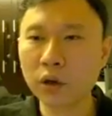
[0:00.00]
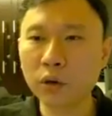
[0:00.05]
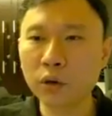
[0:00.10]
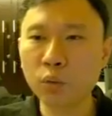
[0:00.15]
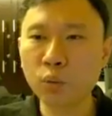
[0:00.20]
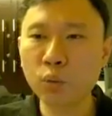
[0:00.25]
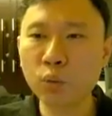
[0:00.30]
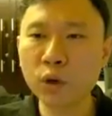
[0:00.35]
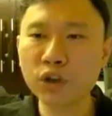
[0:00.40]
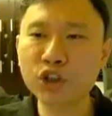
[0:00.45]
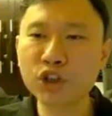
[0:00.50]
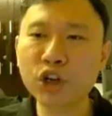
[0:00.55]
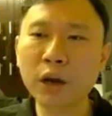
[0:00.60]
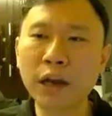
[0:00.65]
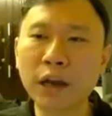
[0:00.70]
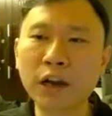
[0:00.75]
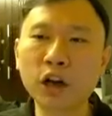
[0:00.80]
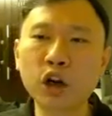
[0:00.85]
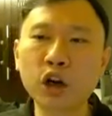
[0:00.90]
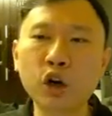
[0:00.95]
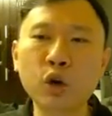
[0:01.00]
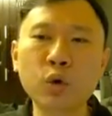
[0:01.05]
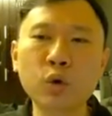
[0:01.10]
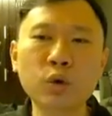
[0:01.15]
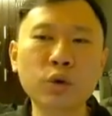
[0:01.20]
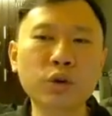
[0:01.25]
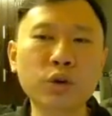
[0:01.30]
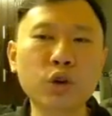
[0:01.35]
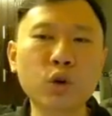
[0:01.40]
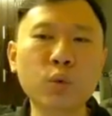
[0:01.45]
workshop and cloak,
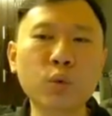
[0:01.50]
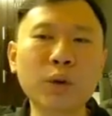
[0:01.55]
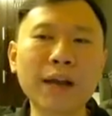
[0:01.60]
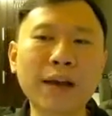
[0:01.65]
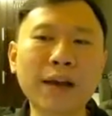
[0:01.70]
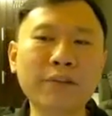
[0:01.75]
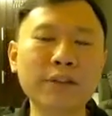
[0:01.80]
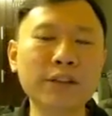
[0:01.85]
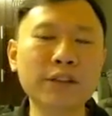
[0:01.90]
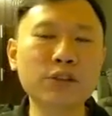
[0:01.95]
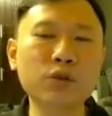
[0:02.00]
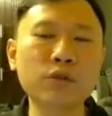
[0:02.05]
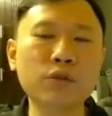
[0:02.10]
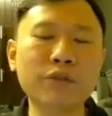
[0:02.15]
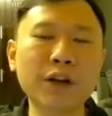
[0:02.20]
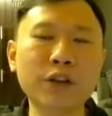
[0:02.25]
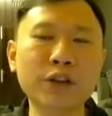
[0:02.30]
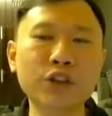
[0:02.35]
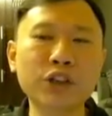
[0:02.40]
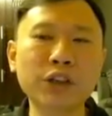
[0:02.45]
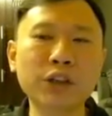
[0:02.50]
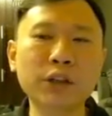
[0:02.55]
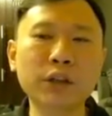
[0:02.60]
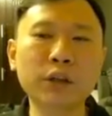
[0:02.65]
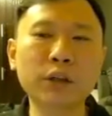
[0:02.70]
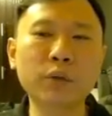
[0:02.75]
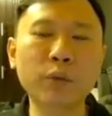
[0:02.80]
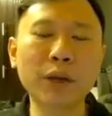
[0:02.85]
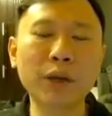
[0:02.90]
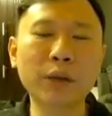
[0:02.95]
you won't have these two function
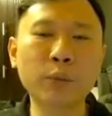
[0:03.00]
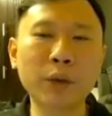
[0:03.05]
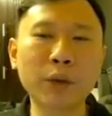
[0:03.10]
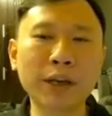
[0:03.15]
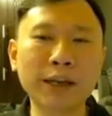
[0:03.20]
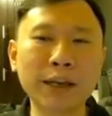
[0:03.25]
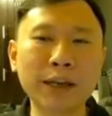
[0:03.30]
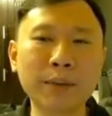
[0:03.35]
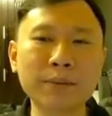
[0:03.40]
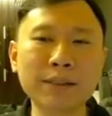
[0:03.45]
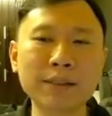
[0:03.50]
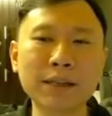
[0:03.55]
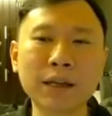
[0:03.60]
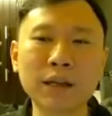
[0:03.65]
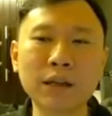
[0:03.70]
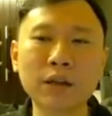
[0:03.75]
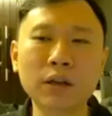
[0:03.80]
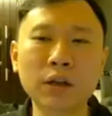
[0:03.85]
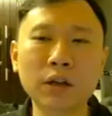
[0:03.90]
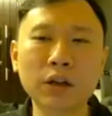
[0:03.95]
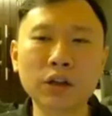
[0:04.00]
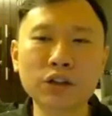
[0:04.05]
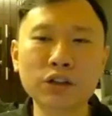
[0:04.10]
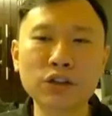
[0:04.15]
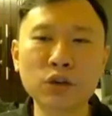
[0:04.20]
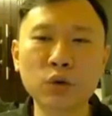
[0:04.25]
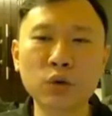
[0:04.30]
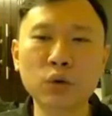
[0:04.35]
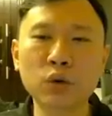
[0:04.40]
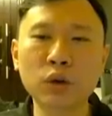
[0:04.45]
when the game start.
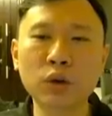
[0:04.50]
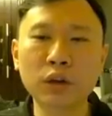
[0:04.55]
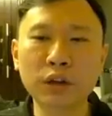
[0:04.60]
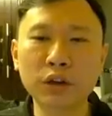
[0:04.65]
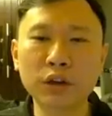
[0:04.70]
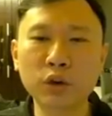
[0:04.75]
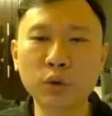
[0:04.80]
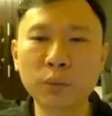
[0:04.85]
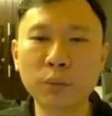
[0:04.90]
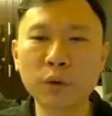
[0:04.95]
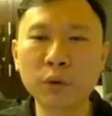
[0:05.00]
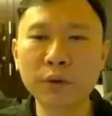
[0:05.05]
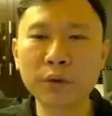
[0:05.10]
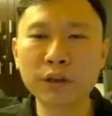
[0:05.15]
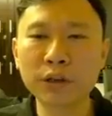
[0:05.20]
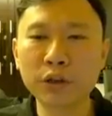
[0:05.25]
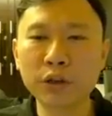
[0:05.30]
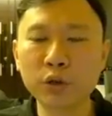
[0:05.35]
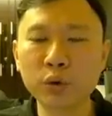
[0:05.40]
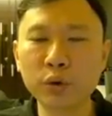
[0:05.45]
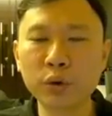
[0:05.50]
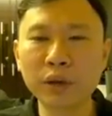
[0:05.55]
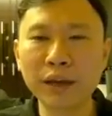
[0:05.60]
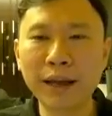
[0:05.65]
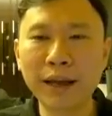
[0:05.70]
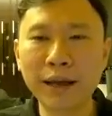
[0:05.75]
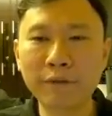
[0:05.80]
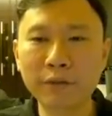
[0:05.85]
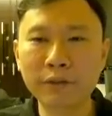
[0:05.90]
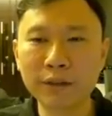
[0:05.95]
So you only
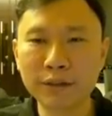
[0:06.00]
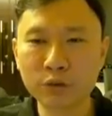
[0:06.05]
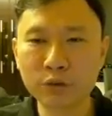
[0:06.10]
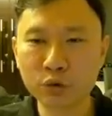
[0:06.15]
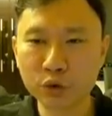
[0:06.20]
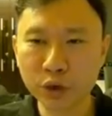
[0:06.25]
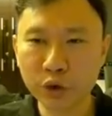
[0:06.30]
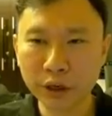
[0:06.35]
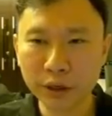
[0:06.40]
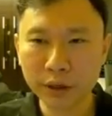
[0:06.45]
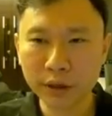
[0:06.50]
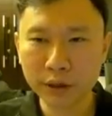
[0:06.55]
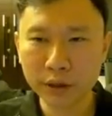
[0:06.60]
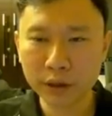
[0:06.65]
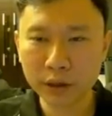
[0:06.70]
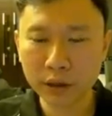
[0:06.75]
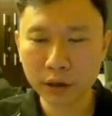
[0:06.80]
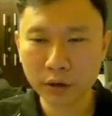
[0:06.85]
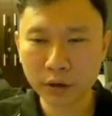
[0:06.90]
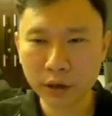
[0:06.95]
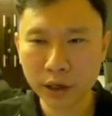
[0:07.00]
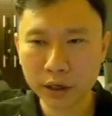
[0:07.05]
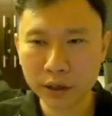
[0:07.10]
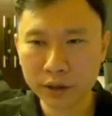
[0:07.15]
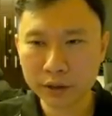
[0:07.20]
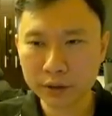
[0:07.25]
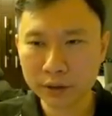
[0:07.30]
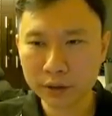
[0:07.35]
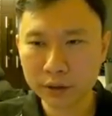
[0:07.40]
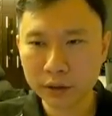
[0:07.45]
have these three. Okay.
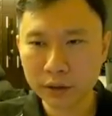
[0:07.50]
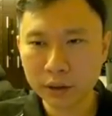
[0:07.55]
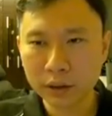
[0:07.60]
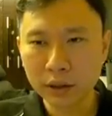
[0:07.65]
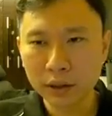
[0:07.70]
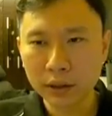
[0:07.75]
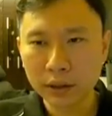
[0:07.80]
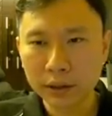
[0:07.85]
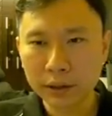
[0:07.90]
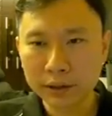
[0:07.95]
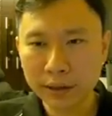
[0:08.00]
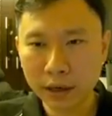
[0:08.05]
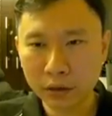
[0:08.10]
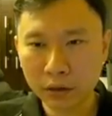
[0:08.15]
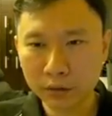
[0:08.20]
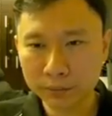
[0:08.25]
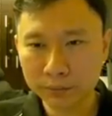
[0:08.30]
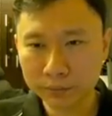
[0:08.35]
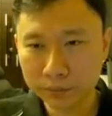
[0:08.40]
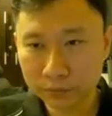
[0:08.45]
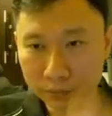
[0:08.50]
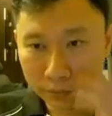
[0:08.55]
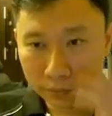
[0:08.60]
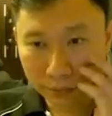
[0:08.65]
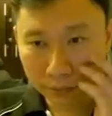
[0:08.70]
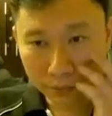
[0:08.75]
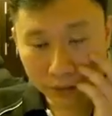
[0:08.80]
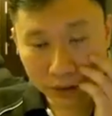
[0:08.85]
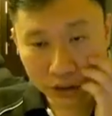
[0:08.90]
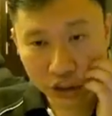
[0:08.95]
Now,
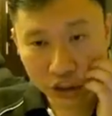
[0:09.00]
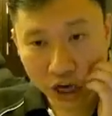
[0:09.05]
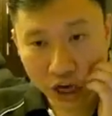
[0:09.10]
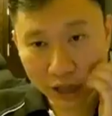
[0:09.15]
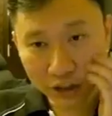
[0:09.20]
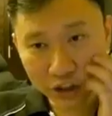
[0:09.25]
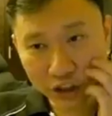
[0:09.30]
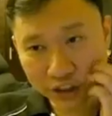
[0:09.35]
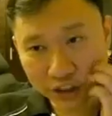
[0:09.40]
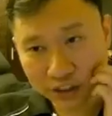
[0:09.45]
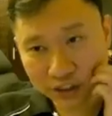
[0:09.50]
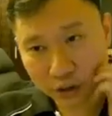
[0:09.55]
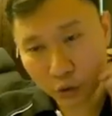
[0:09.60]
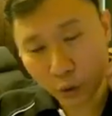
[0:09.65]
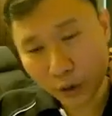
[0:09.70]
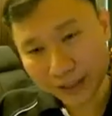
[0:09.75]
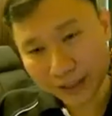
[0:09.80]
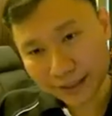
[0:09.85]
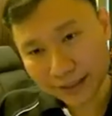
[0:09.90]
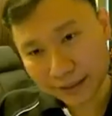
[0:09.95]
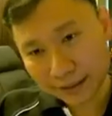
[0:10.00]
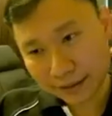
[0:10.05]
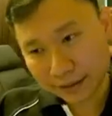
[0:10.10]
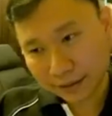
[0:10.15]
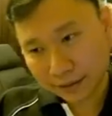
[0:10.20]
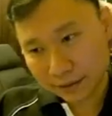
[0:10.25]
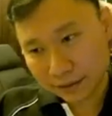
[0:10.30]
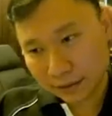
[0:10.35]
challenges, quests.